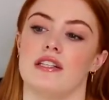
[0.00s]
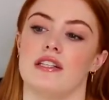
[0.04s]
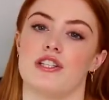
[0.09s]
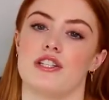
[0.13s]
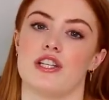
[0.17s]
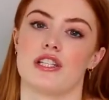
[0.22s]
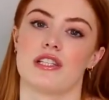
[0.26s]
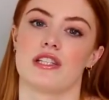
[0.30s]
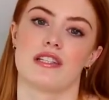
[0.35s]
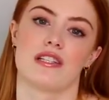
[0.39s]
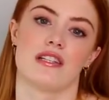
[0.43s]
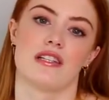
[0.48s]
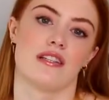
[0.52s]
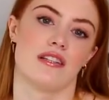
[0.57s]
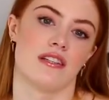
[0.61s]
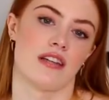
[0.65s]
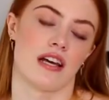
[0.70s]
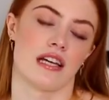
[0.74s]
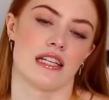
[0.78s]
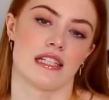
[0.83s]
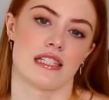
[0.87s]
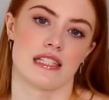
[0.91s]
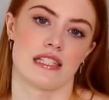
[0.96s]
just
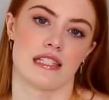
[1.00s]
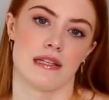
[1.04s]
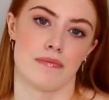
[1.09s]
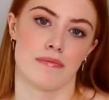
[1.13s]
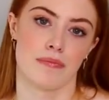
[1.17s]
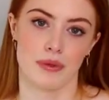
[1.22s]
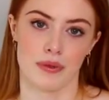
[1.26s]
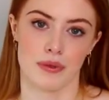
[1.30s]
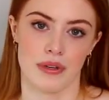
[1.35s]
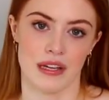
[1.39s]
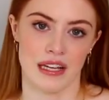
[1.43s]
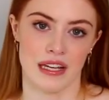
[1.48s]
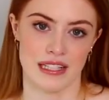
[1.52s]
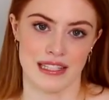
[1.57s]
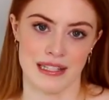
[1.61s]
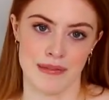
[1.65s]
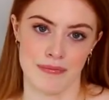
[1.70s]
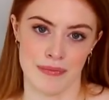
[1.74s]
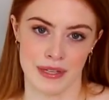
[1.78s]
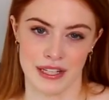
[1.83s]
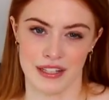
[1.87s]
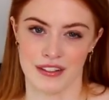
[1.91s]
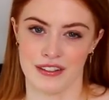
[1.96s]
nice simple
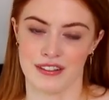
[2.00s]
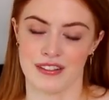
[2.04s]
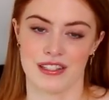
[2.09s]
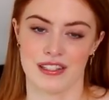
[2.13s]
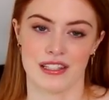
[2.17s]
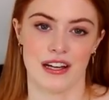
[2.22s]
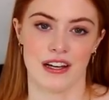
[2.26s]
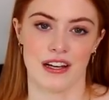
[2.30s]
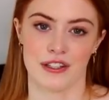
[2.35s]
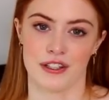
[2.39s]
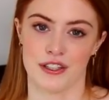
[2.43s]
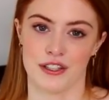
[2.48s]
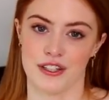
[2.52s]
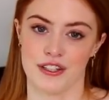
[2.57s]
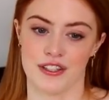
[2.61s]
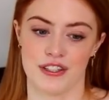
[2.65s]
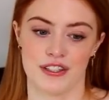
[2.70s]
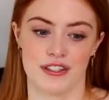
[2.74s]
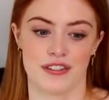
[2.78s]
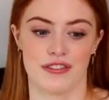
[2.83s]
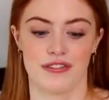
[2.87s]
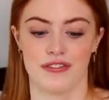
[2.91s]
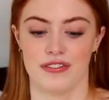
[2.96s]
easy meals are
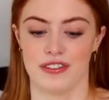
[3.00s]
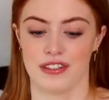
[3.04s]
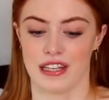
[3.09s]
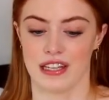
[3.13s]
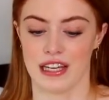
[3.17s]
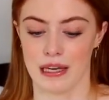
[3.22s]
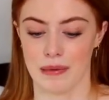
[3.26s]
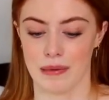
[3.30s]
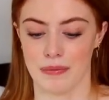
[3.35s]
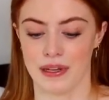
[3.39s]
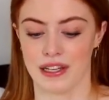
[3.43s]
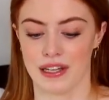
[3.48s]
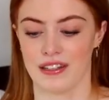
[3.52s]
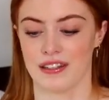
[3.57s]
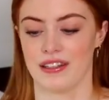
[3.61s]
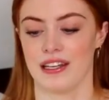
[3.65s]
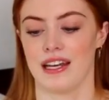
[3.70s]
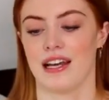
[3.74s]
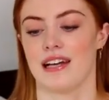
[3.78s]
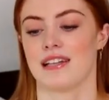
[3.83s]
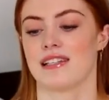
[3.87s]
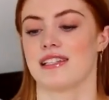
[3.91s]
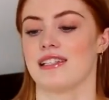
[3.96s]
good for keeping
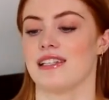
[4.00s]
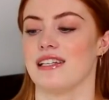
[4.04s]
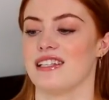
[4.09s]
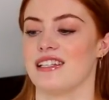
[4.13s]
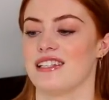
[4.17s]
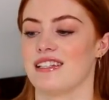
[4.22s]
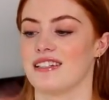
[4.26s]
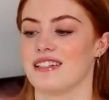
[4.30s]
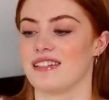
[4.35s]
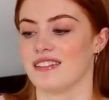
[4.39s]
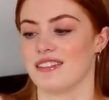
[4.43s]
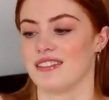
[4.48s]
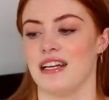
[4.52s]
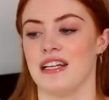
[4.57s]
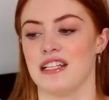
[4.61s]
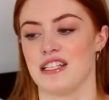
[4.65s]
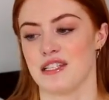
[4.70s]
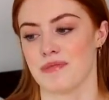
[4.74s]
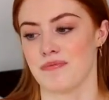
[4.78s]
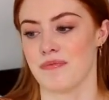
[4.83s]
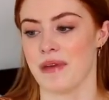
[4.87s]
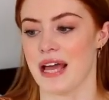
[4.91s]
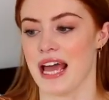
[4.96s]
the acid
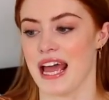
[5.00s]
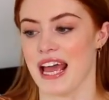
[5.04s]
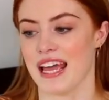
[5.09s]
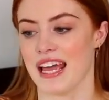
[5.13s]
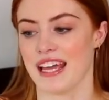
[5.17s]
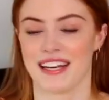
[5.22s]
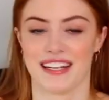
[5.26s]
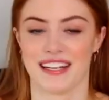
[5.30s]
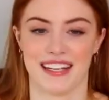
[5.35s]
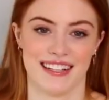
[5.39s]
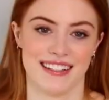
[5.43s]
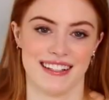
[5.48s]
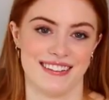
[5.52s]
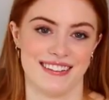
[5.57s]
at bay.